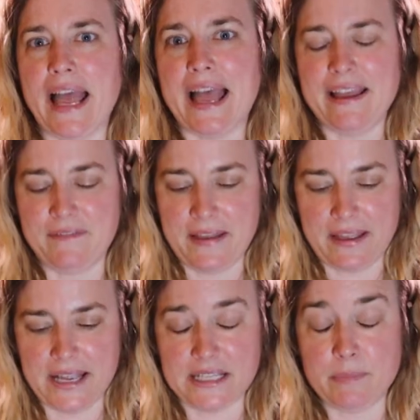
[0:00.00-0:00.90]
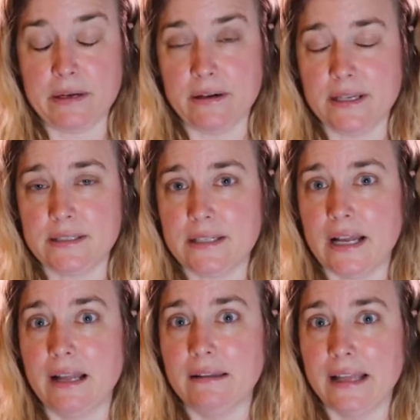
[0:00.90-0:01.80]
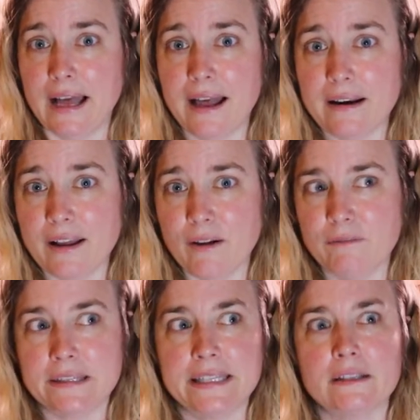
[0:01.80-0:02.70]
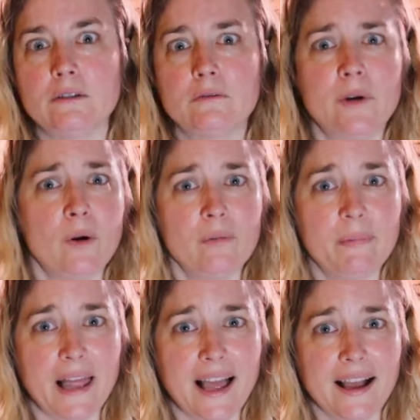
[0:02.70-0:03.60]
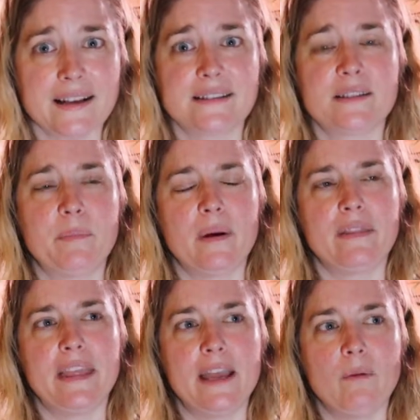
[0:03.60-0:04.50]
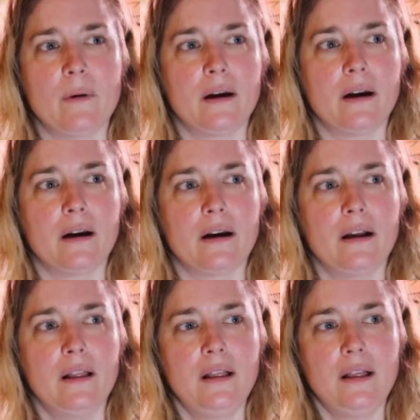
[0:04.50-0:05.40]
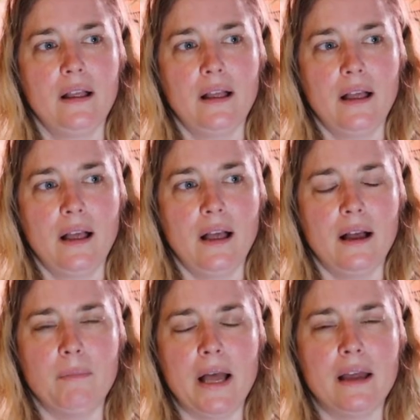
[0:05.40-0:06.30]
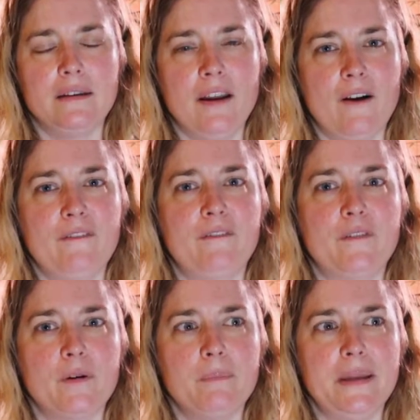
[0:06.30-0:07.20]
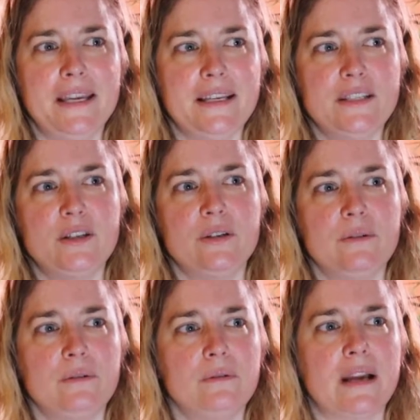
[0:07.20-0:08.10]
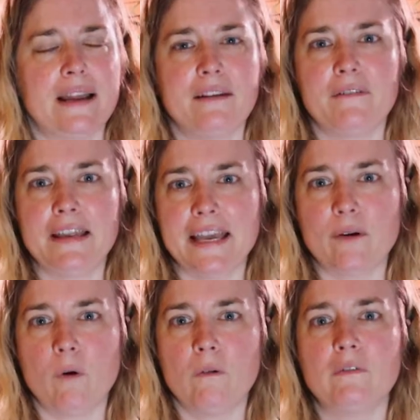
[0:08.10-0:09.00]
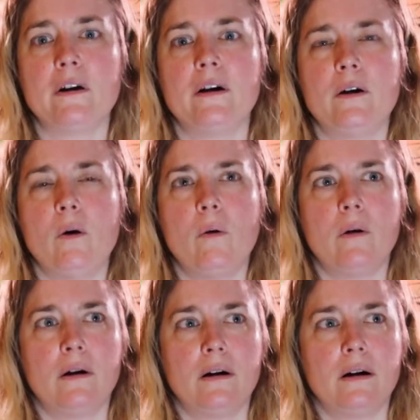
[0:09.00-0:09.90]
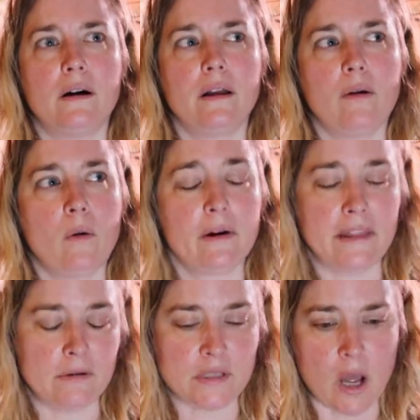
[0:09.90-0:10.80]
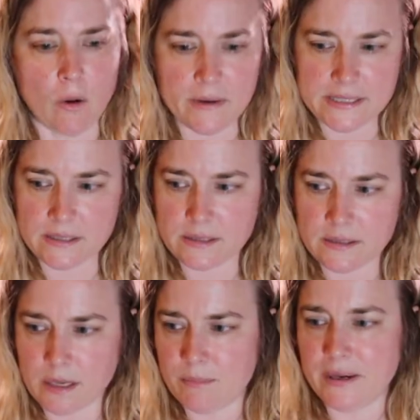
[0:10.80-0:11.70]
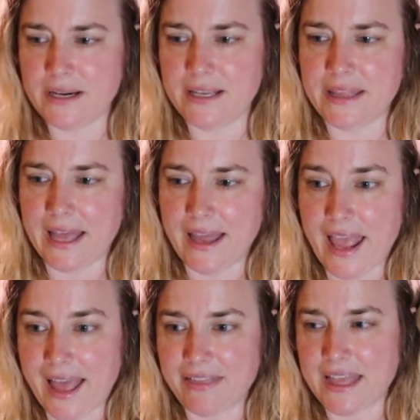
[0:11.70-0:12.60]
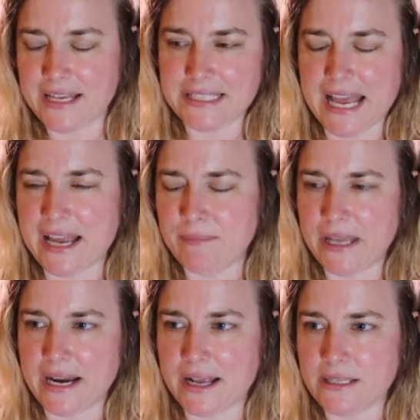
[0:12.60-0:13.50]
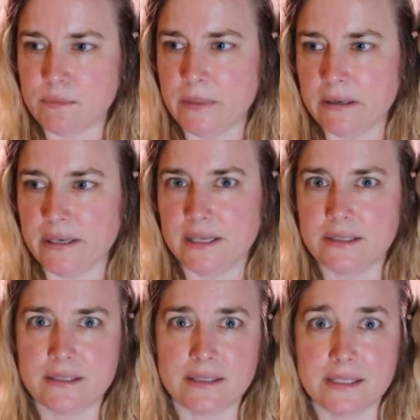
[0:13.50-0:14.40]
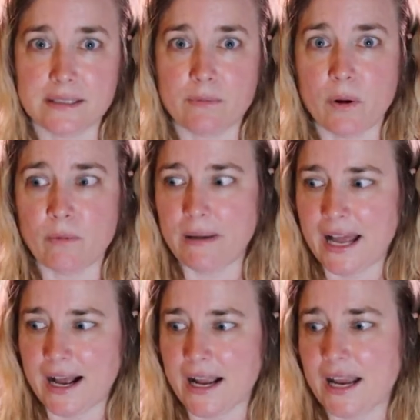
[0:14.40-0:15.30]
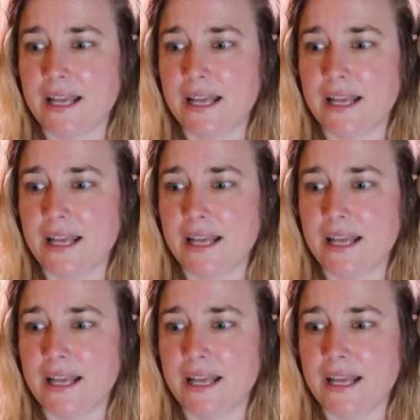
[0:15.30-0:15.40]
I have experienced a lot of little roadblocks, but they were enough for me to kind of get over, or there was always somebody that at that time that I experienced this roadblock,